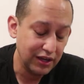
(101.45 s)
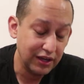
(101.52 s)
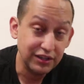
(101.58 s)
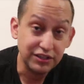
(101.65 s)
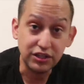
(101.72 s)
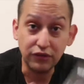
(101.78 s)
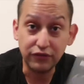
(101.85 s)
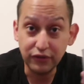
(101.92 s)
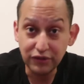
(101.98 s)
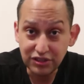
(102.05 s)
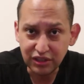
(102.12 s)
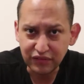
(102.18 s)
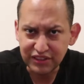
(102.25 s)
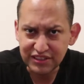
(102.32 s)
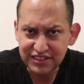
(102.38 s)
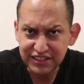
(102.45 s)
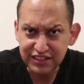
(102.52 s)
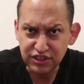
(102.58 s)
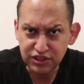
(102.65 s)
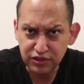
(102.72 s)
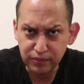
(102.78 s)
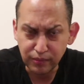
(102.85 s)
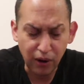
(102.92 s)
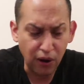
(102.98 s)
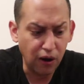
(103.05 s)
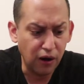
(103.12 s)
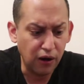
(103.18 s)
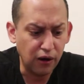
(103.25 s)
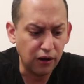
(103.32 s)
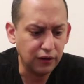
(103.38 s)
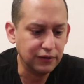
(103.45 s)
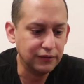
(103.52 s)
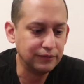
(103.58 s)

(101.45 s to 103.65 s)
So first off, this thing is small.